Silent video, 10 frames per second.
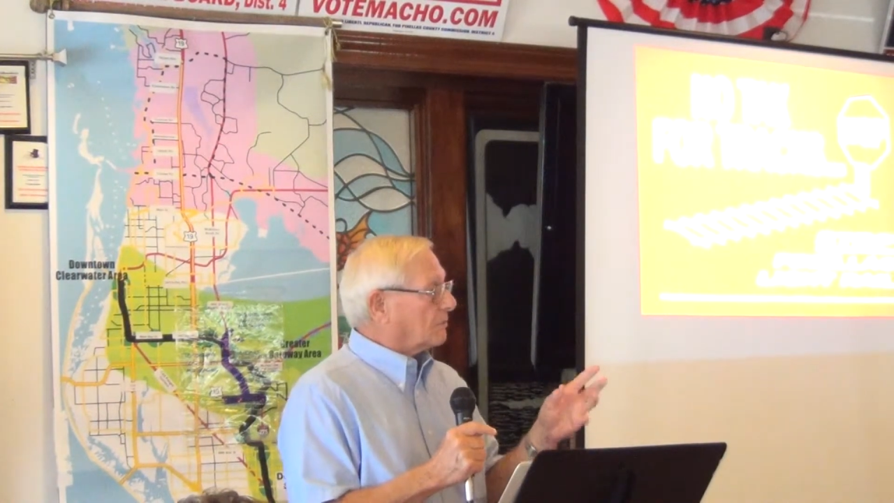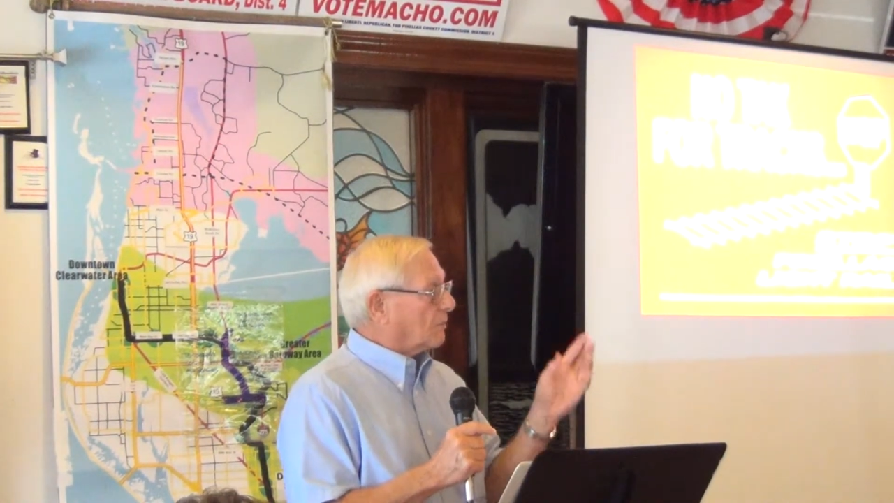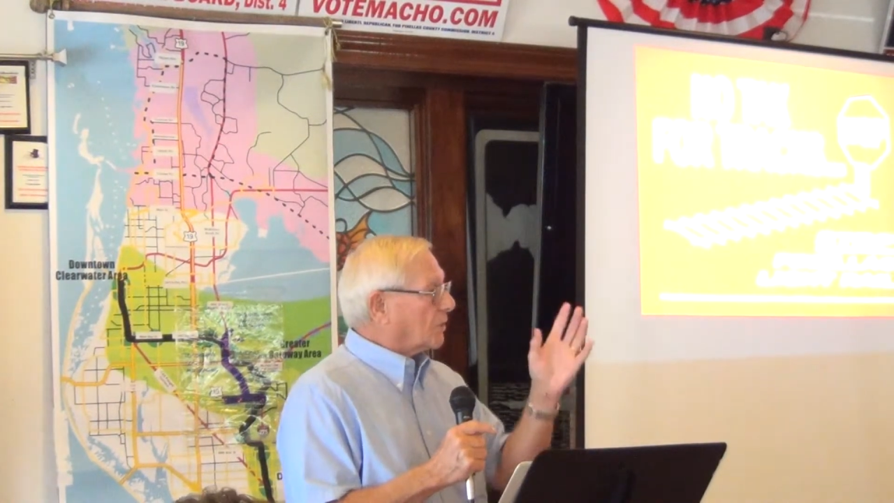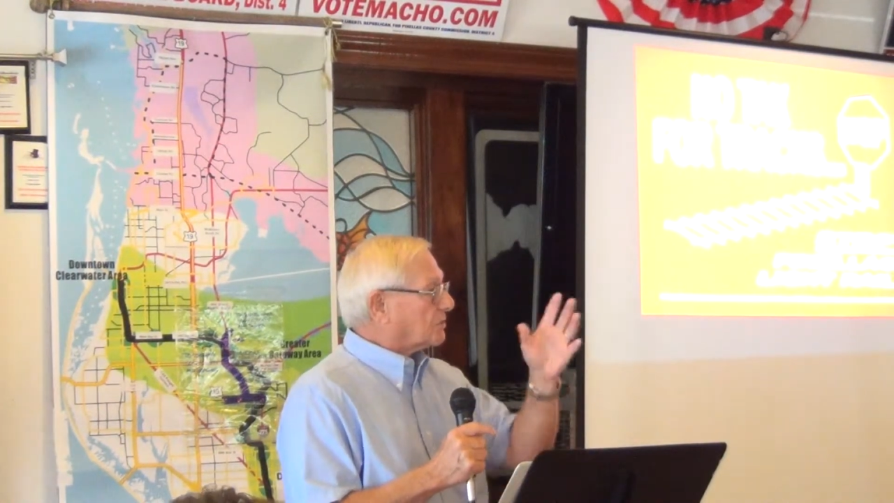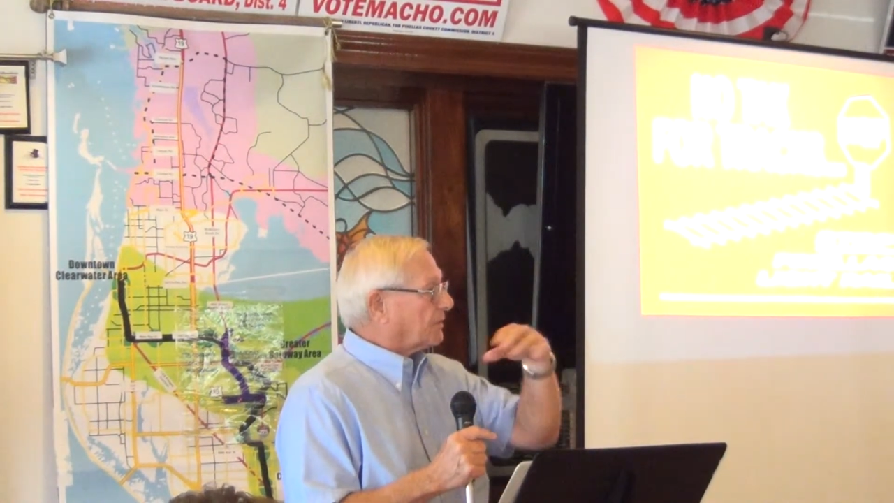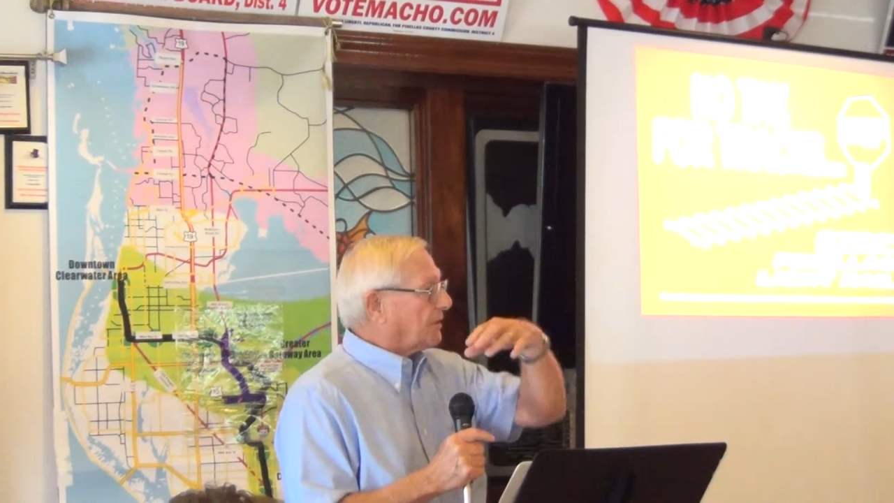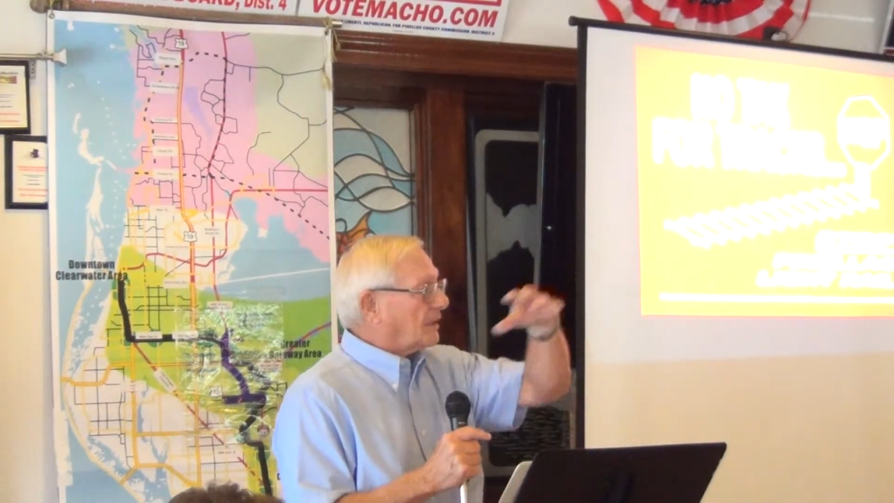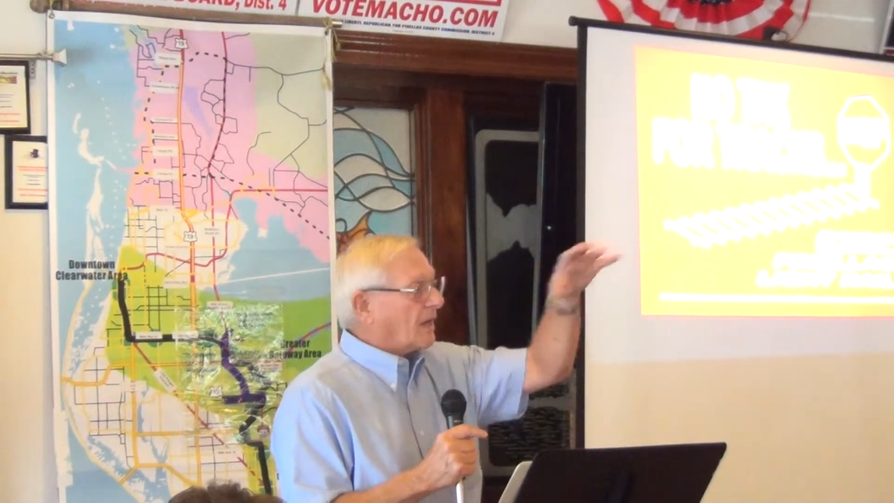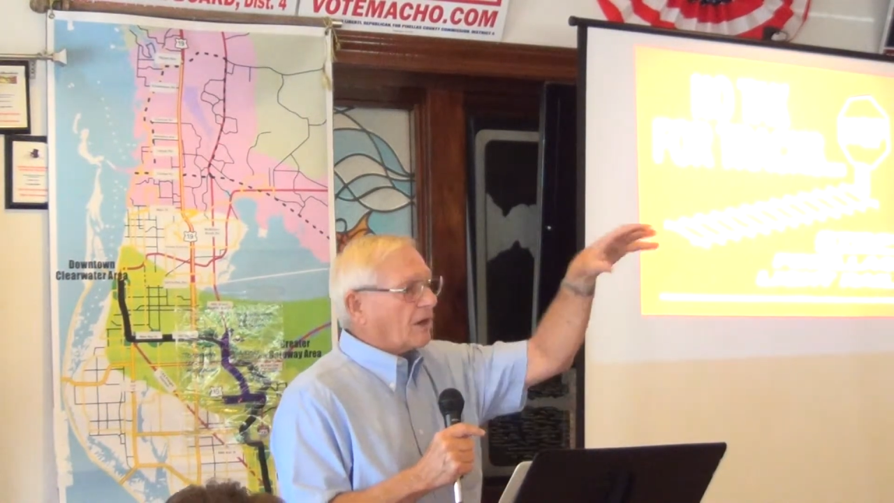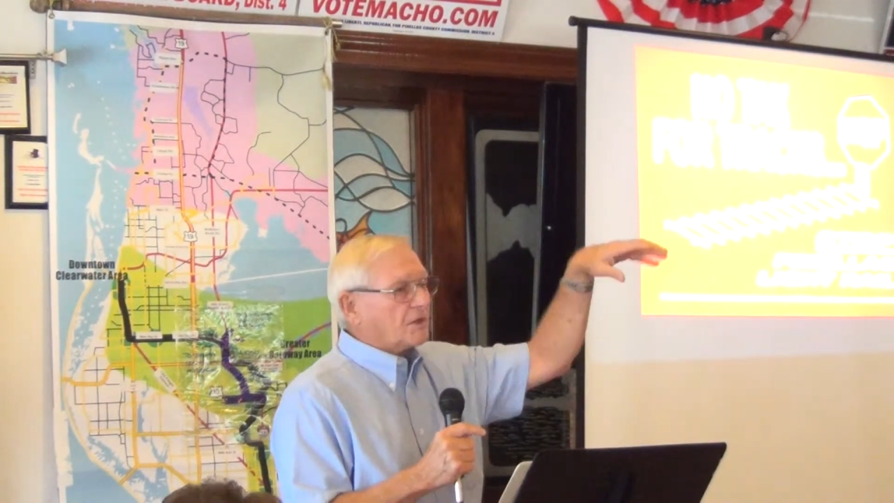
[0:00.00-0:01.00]
most of
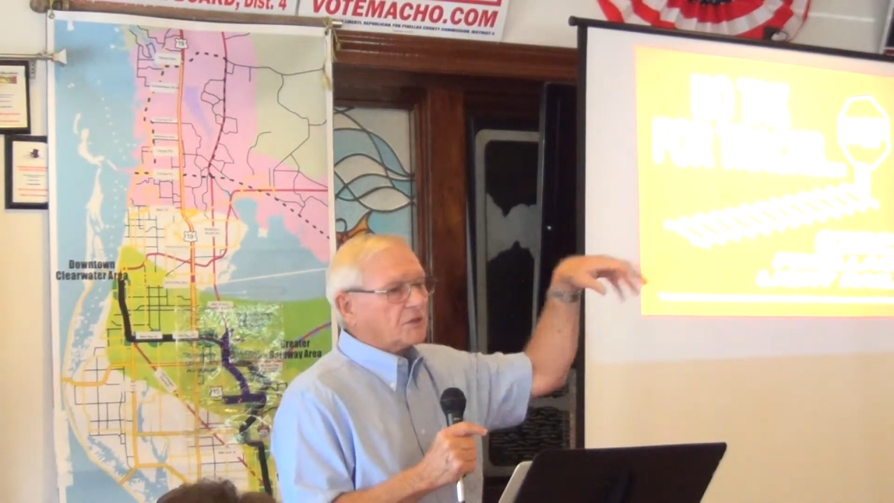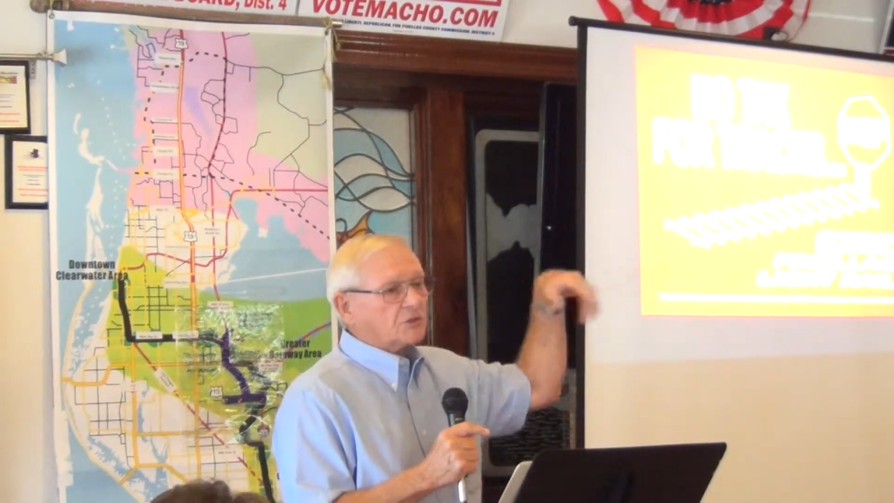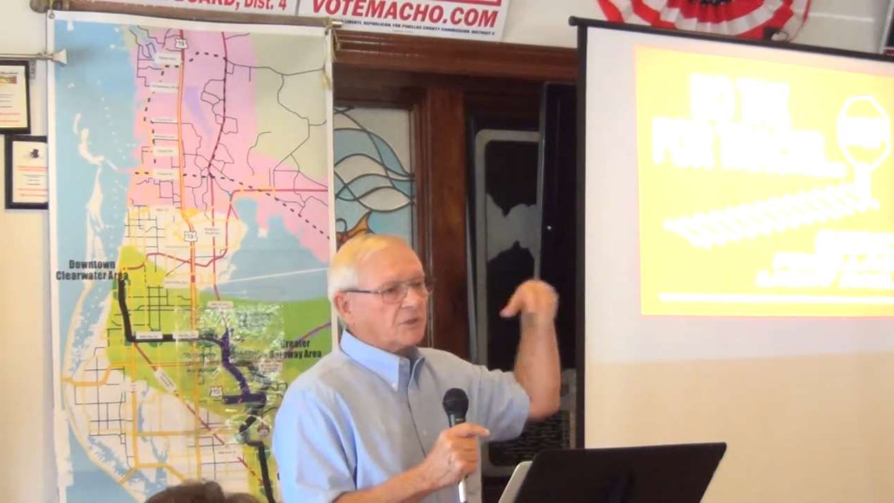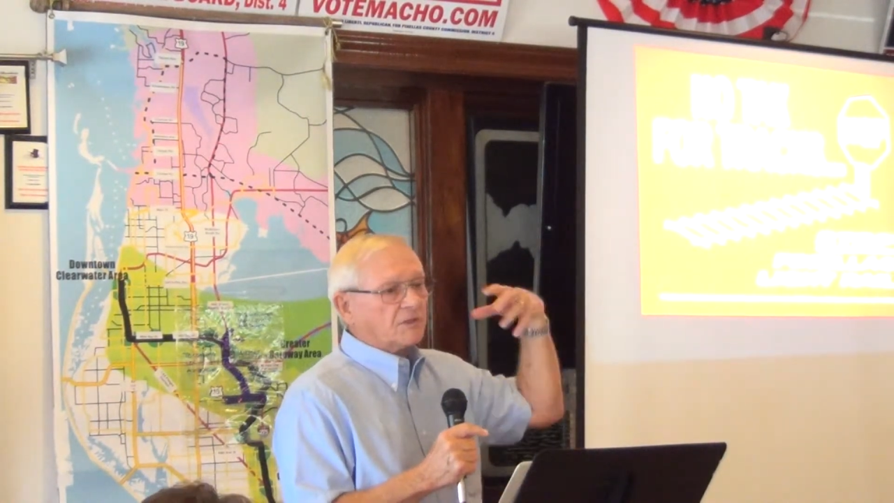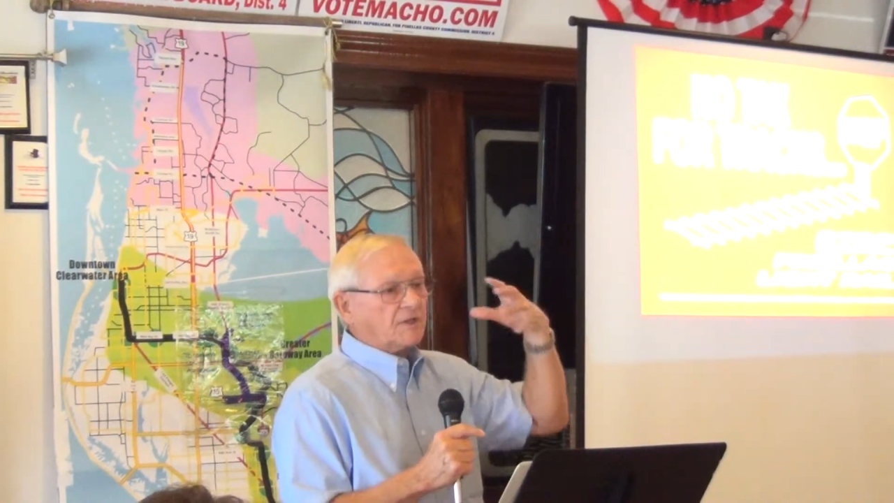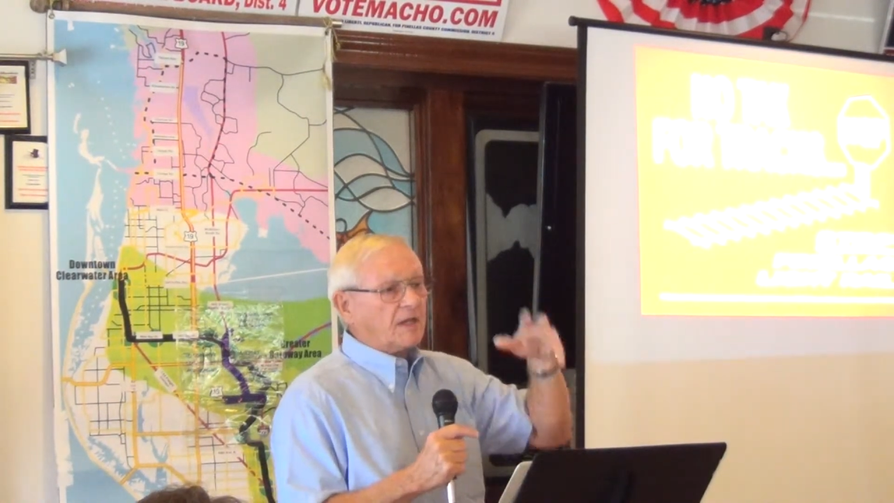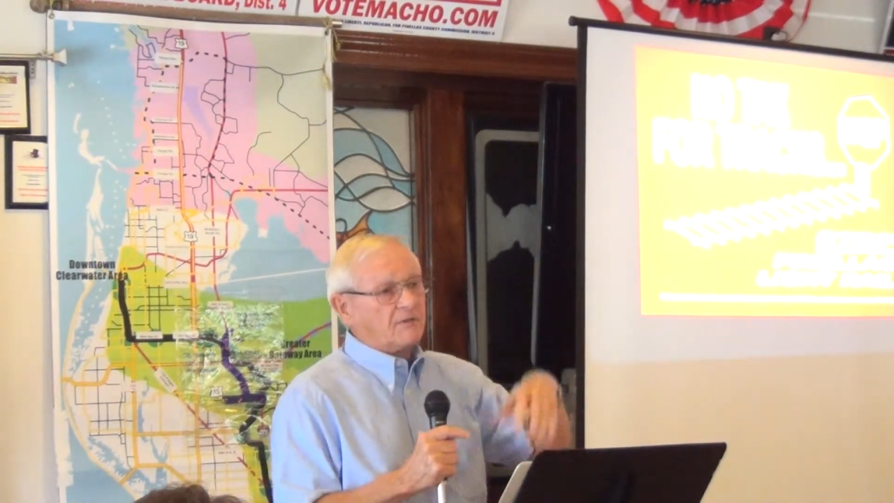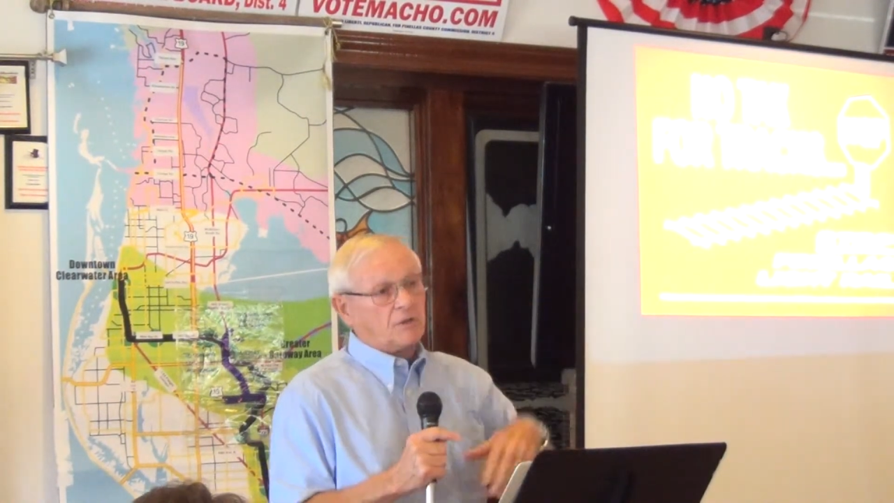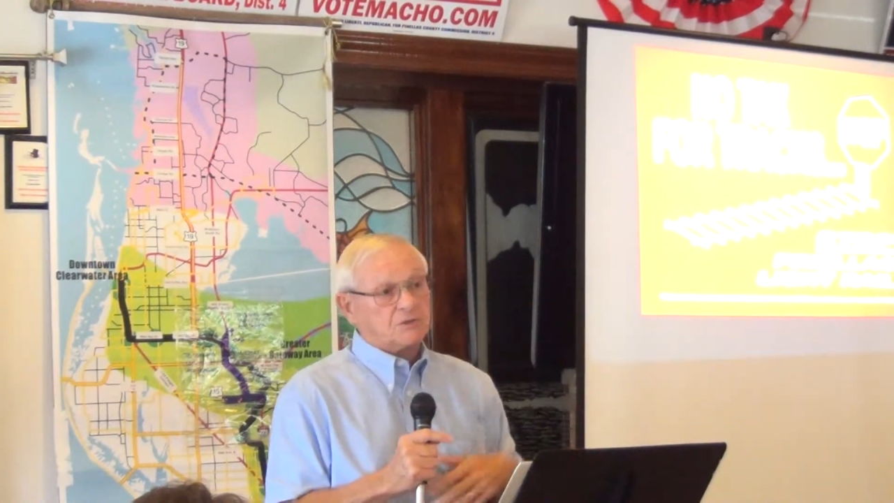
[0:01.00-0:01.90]
the areas you live in